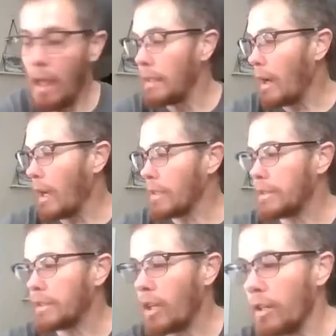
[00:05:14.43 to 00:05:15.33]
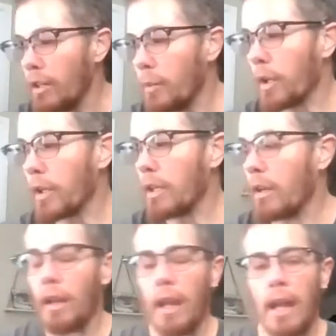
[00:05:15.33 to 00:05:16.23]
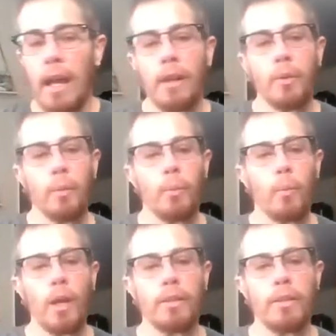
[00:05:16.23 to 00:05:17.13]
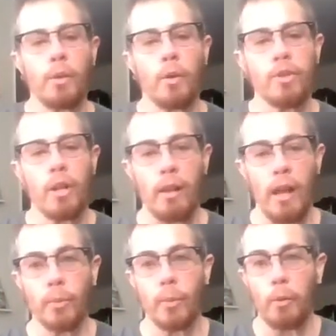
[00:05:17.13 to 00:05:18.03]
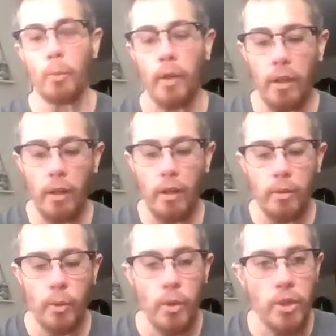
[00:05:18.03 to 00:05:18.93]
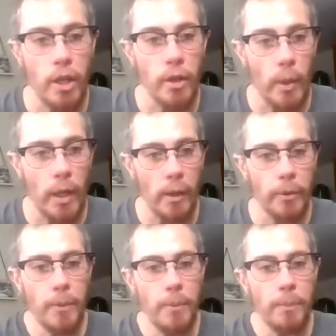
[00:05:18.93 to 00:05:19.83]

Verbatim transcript: Now, I started working on a hat when I was in the crochet class, when I was working on crocheting in the round.